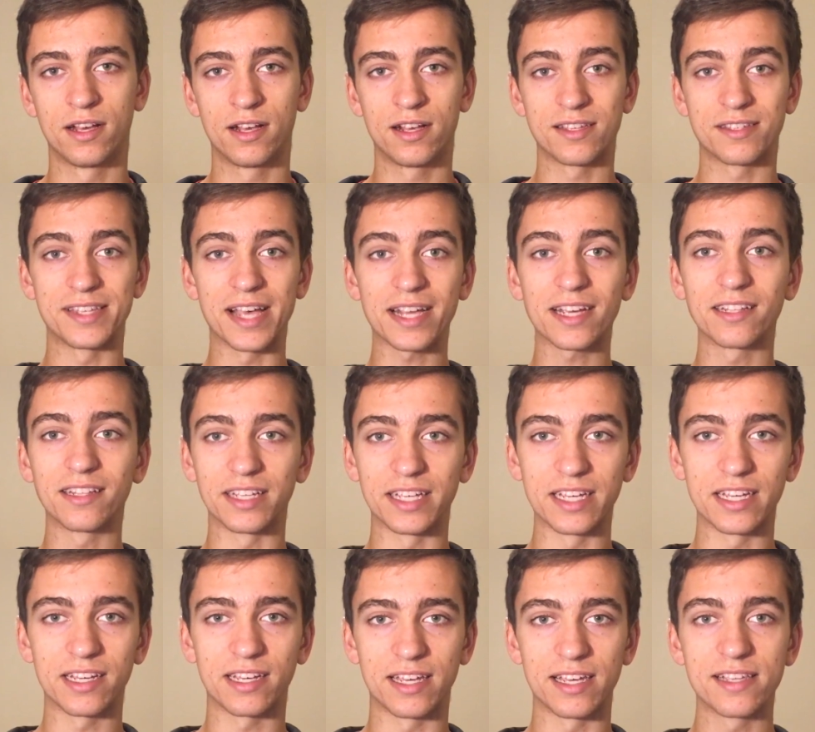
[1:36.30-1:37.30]

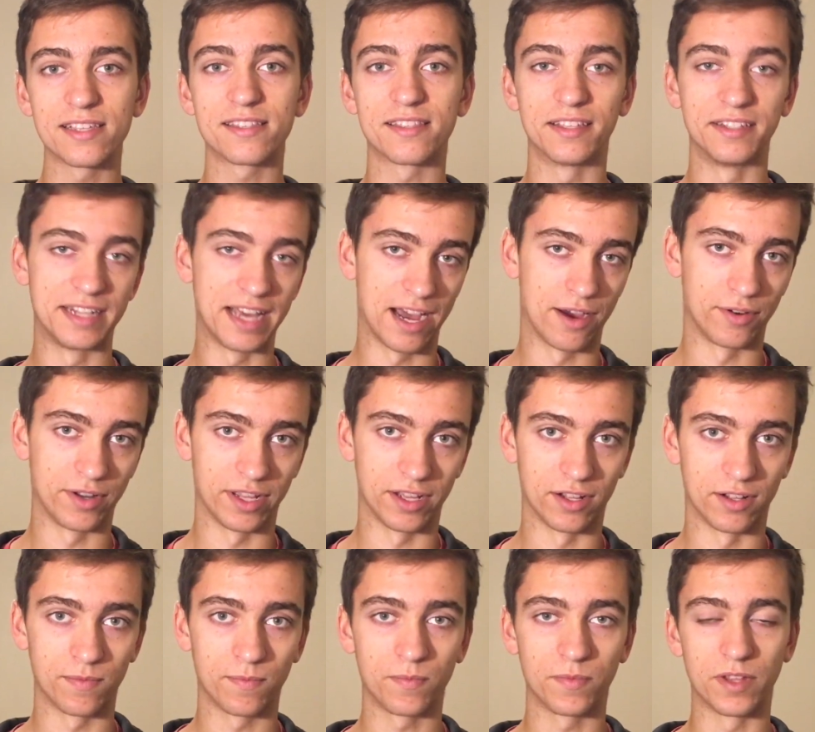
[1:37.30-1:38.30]
Secondly is the
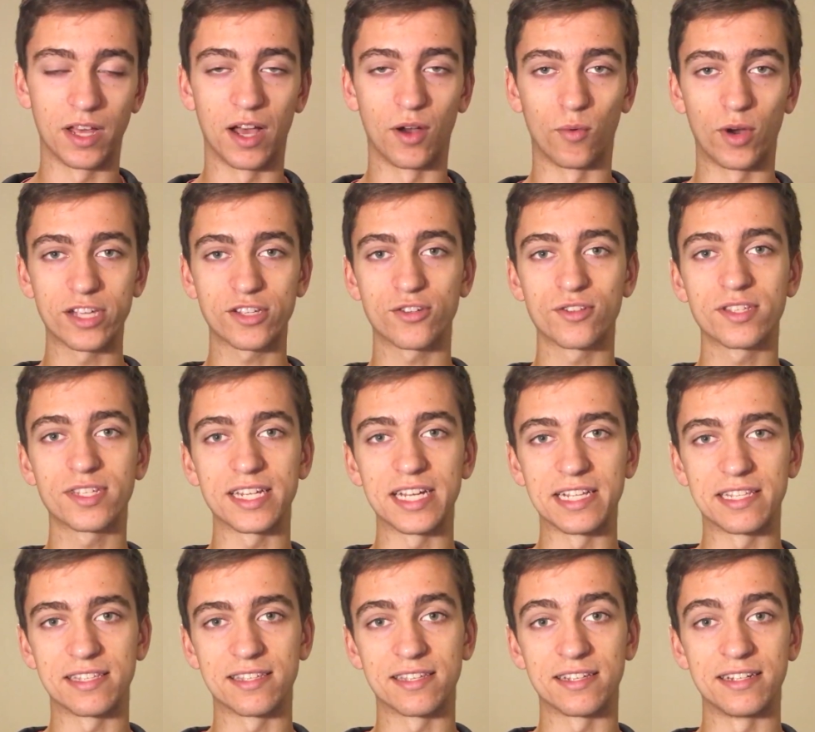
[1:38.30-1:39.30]
downhill. Western
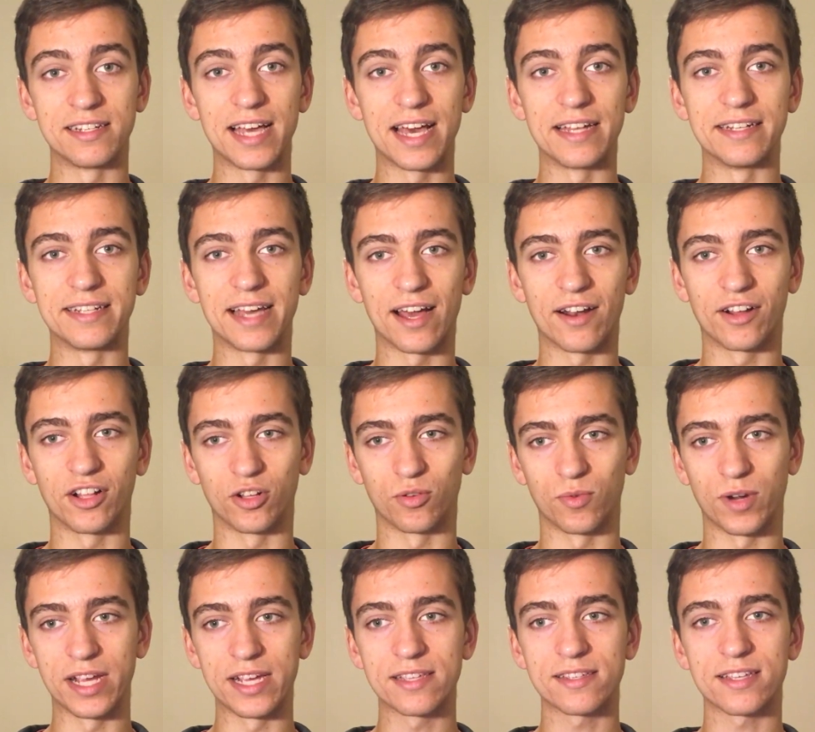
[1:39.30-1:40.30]
States is a net downhill
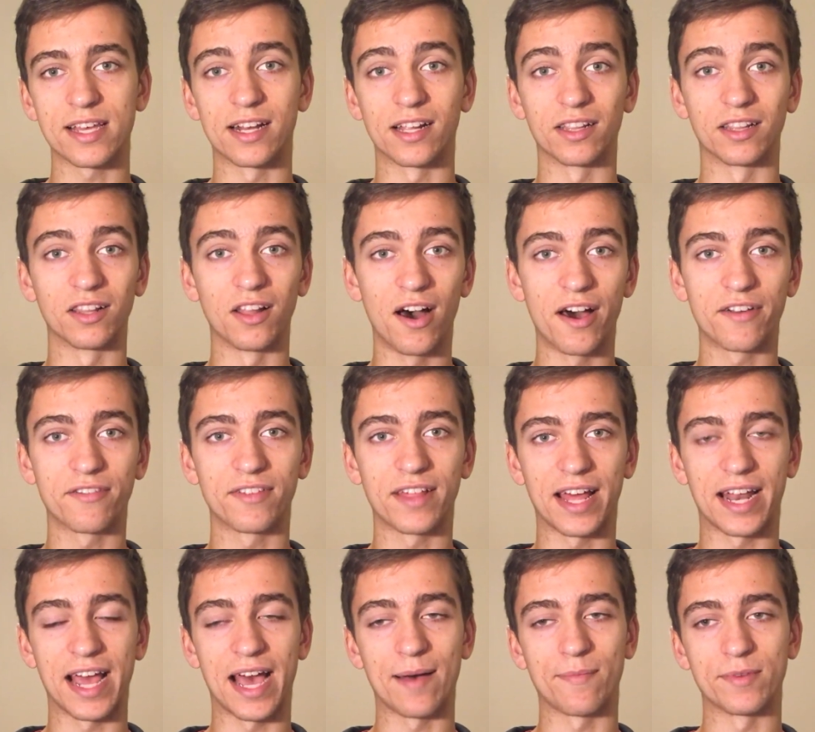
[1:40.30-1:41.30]
race, and a lot of
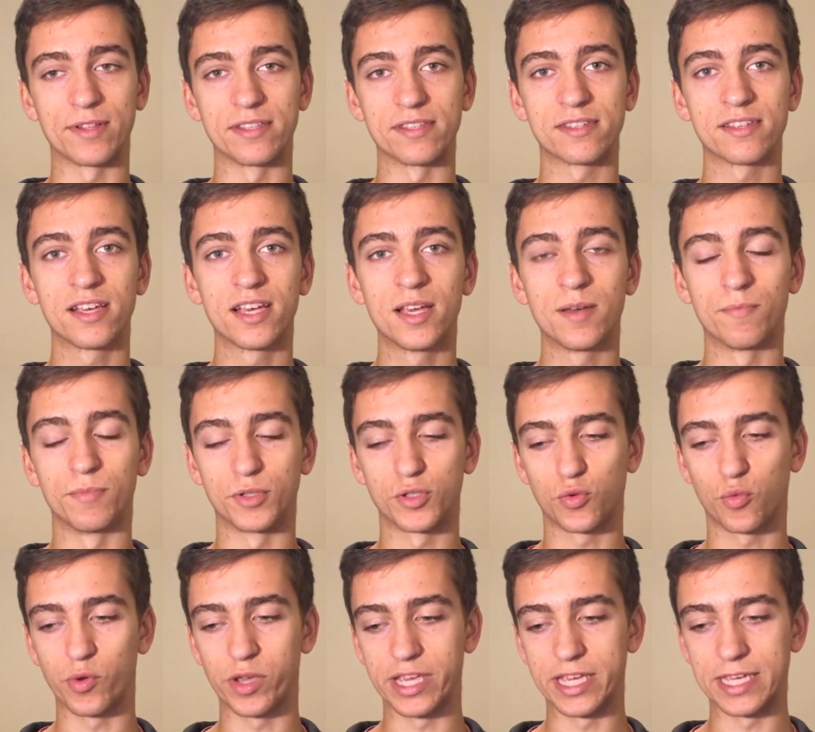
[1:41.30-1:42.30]
that happens
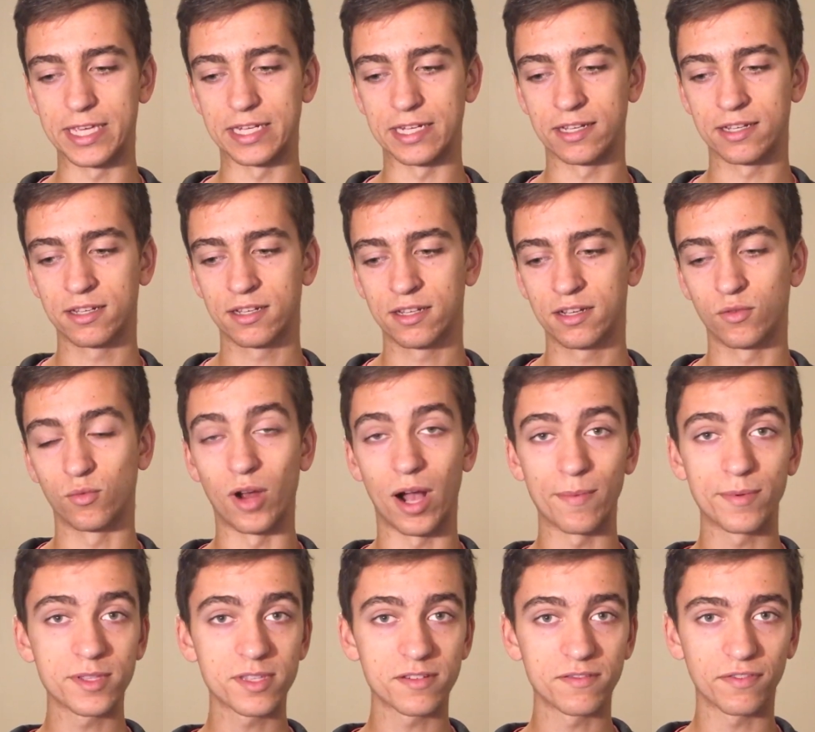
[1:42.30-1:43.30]
between
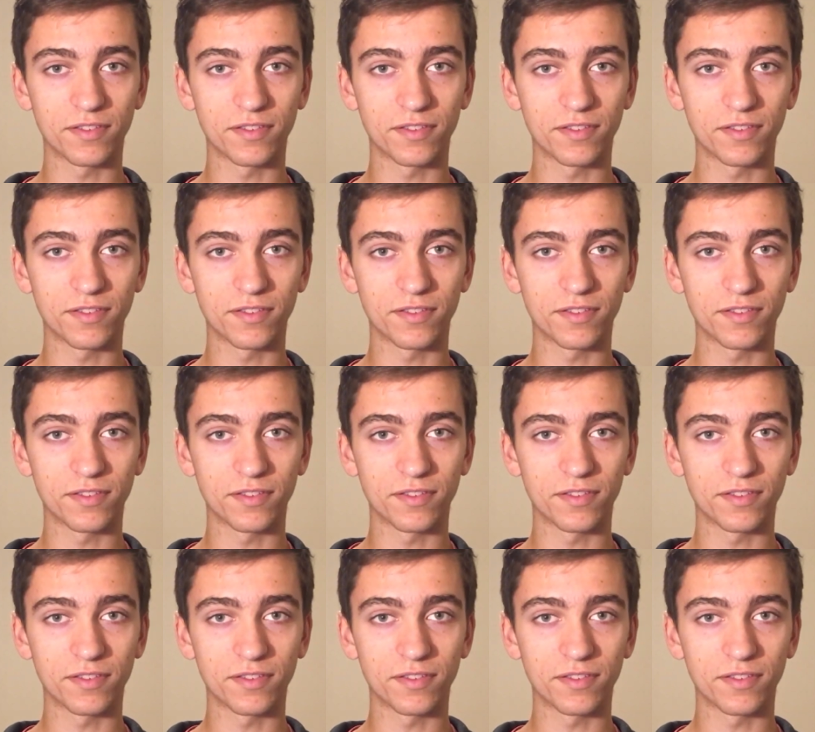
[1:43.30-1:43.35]
Robinson